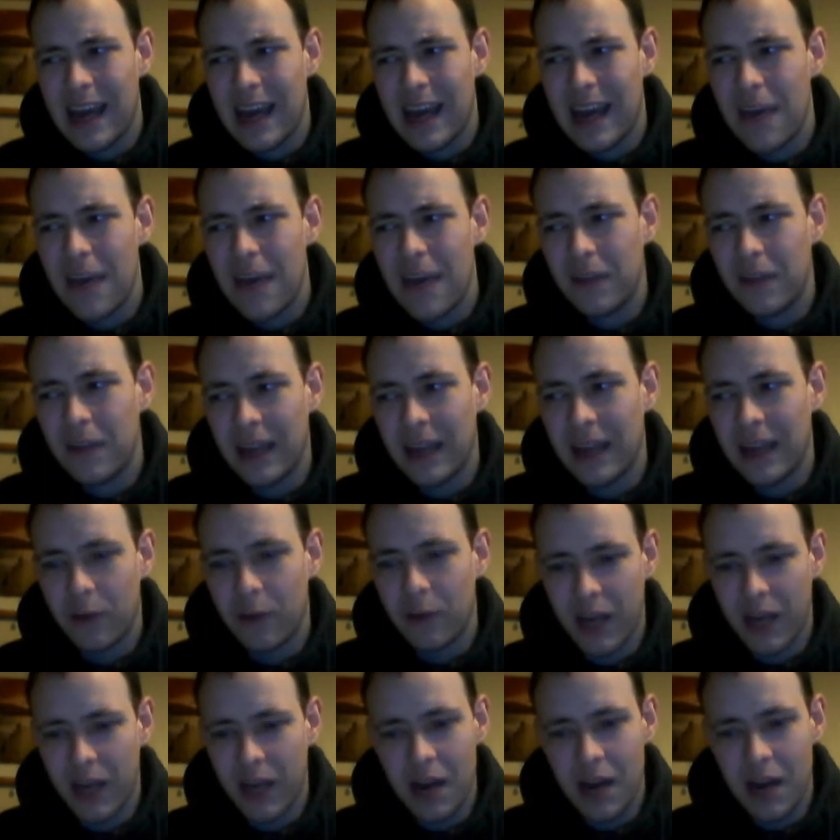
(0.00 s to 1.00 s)
heavily
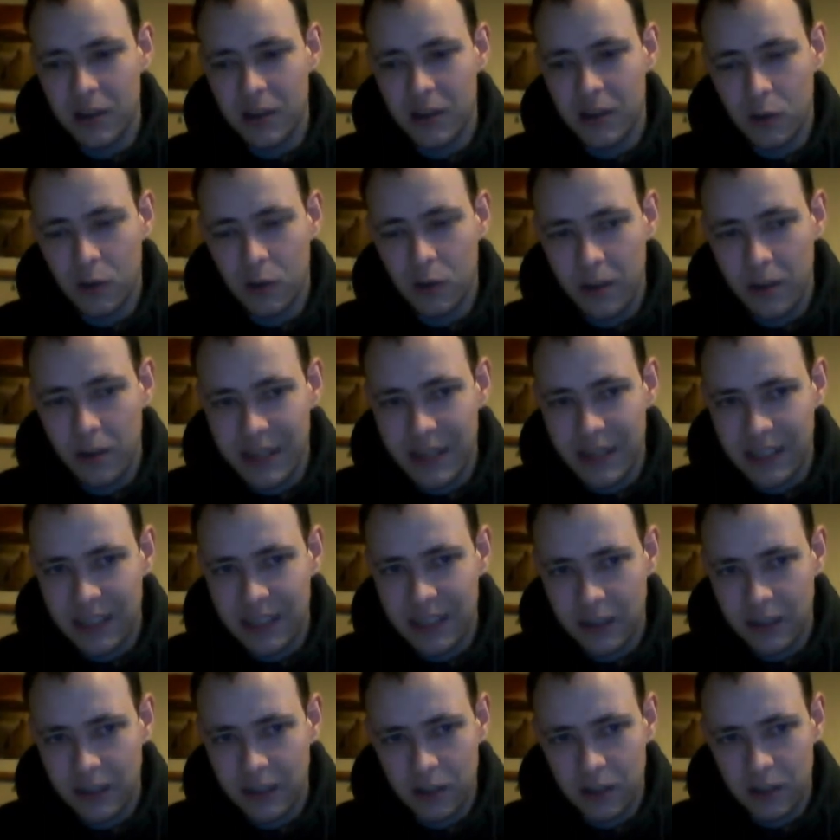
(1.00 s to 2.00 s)
regarded as one of the best
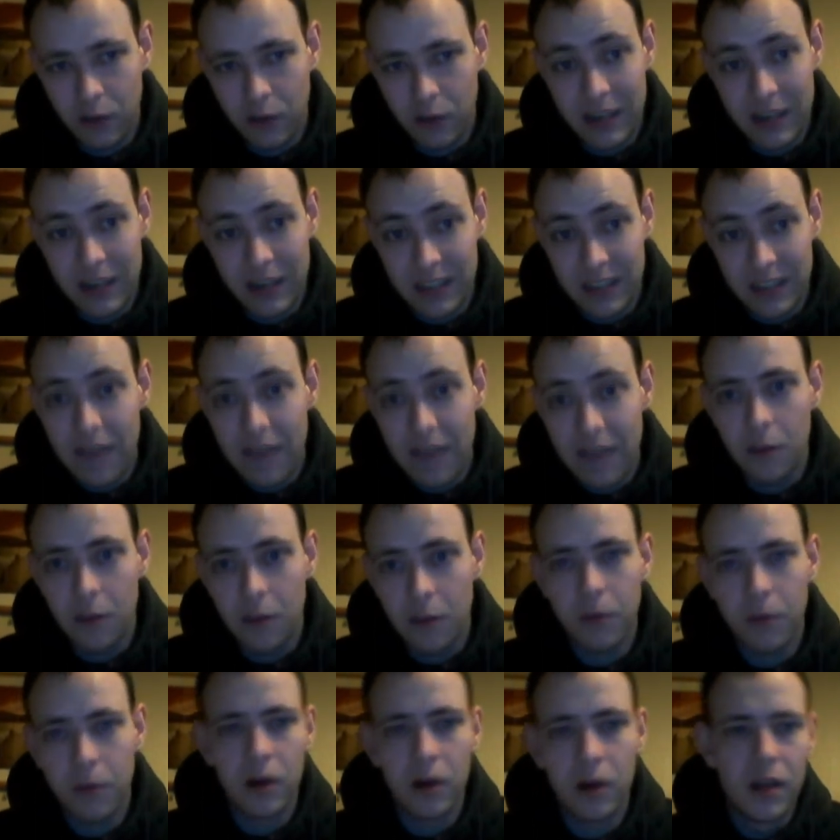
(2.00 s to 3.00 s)
singer-songwriters ever,
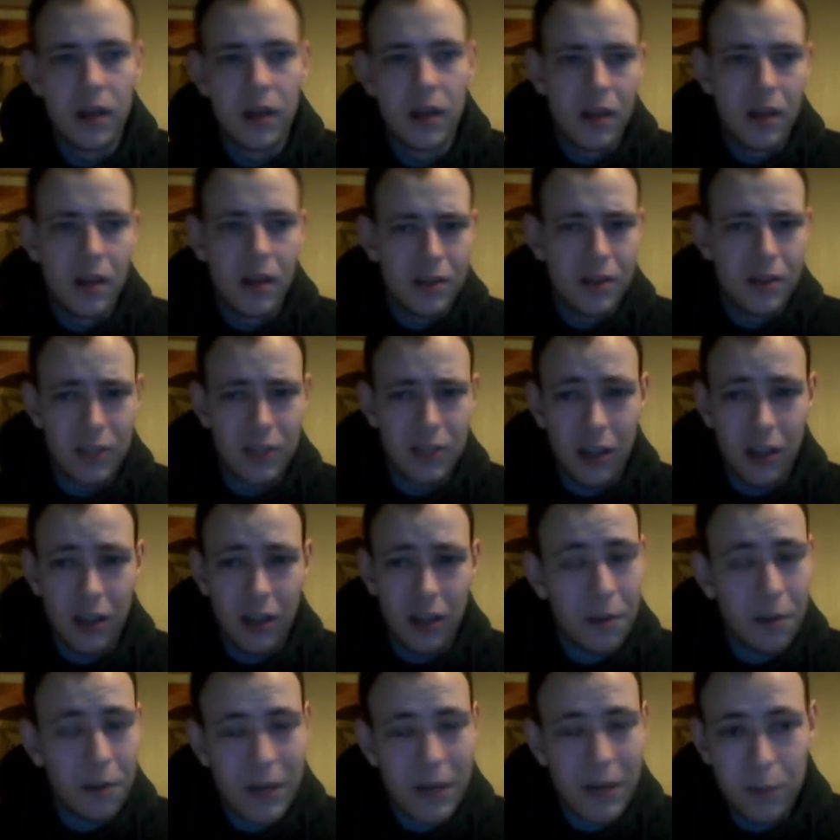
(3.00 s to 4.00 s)
but there's a lot
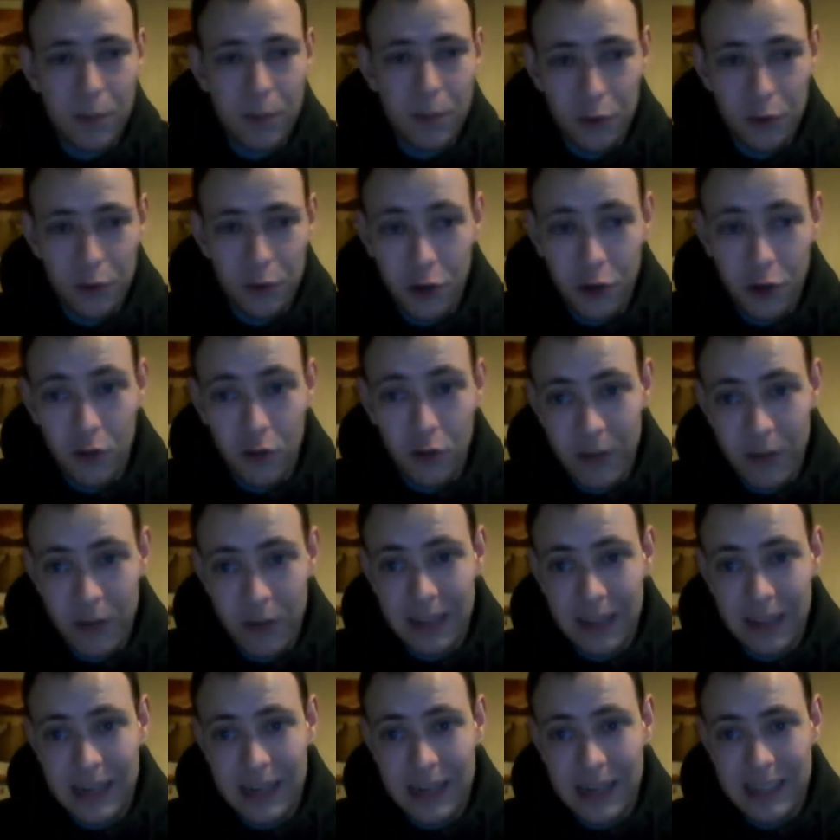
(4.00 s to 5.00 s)
of people who don't
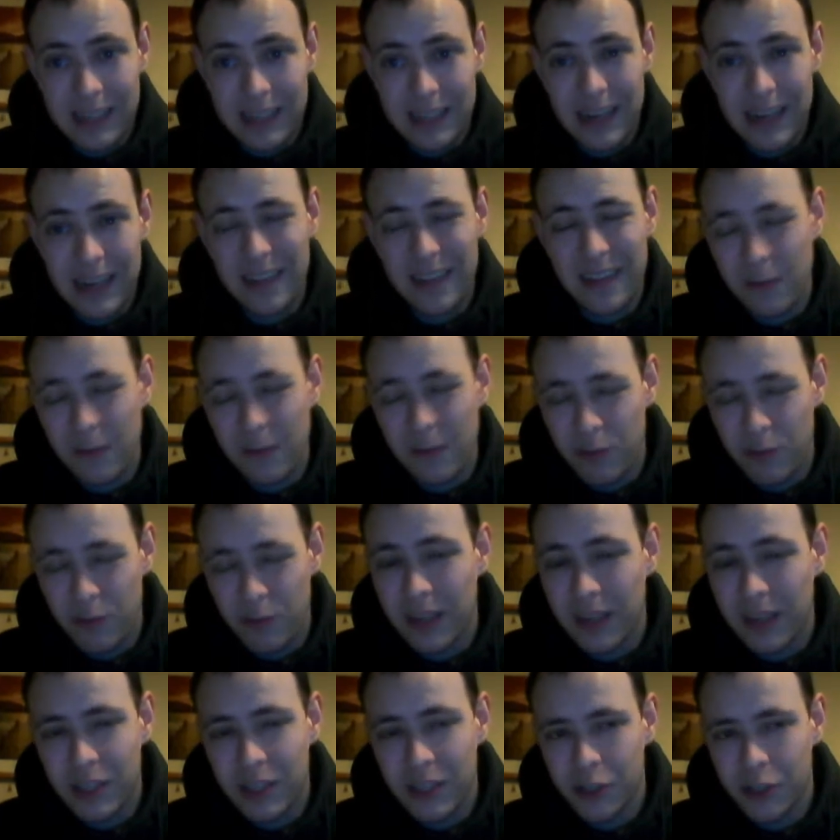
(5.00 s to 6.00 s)
realise it, and they
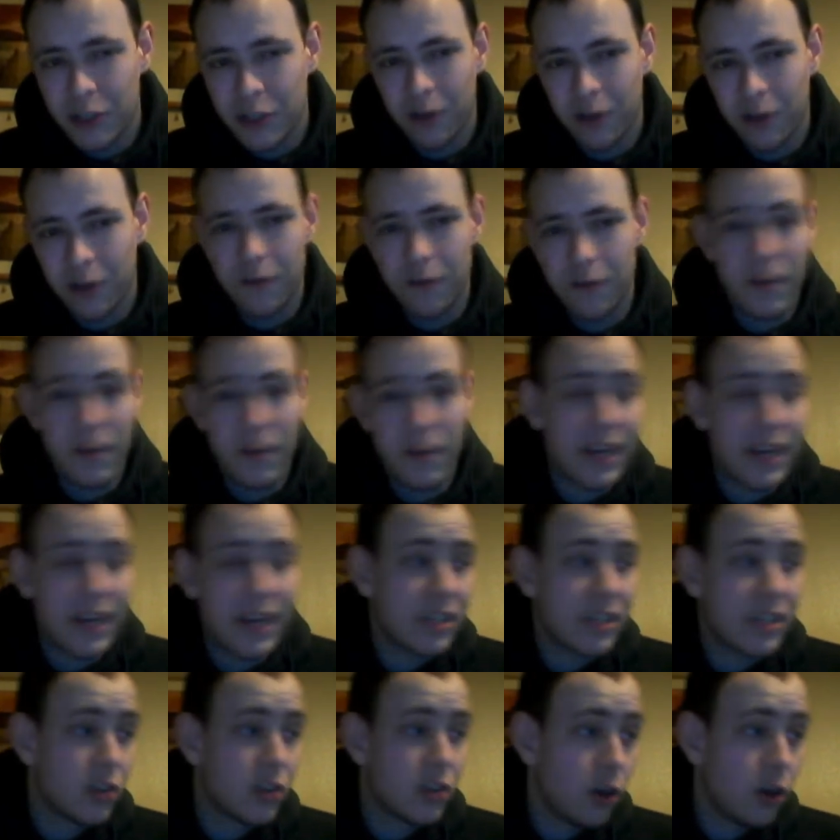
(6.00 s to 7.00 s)
really should. For me, his
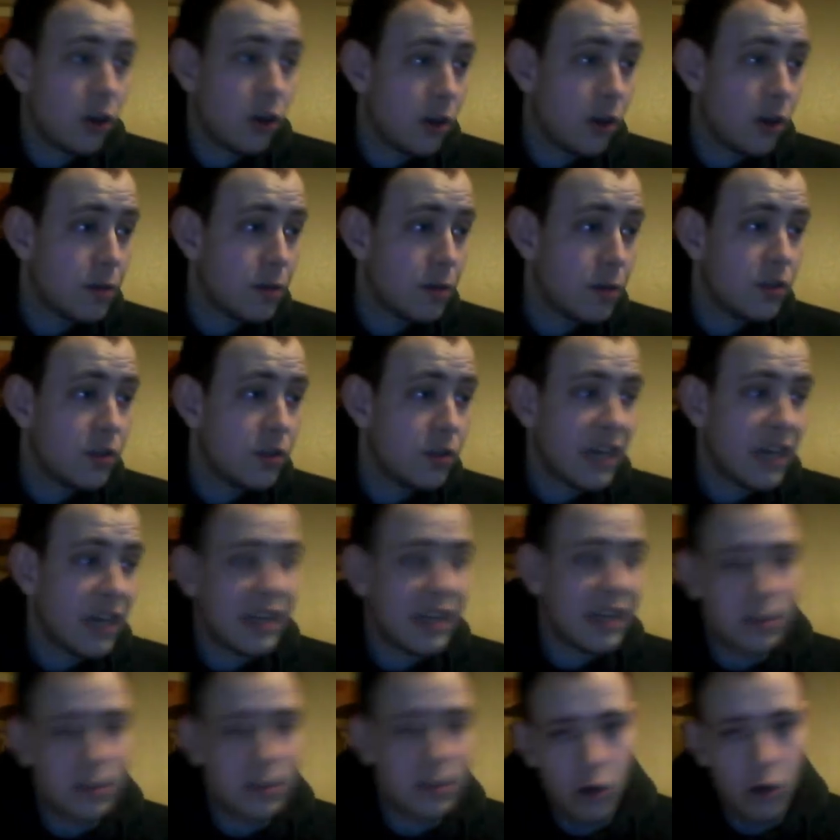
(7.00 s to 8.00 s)
solo music,
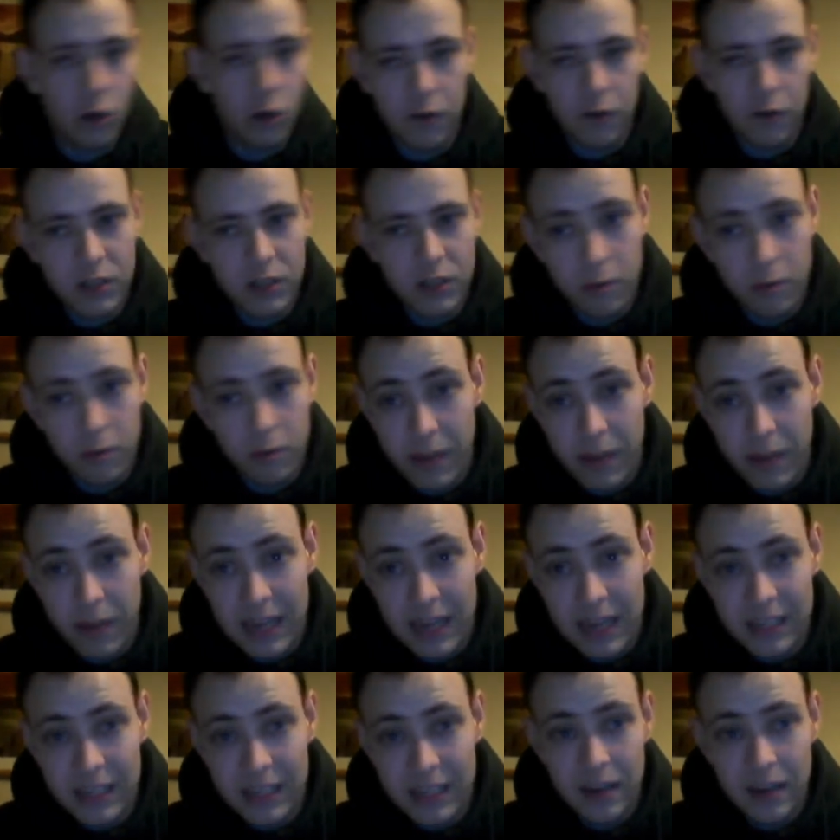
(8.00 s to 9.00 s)
his covers are
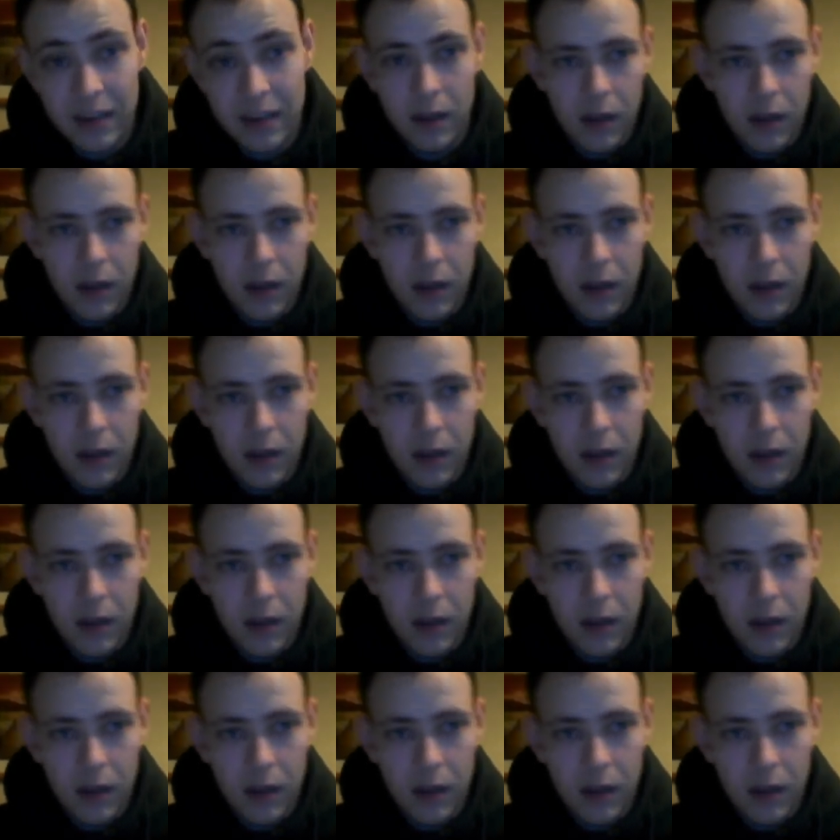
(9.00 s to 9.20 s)
amazing.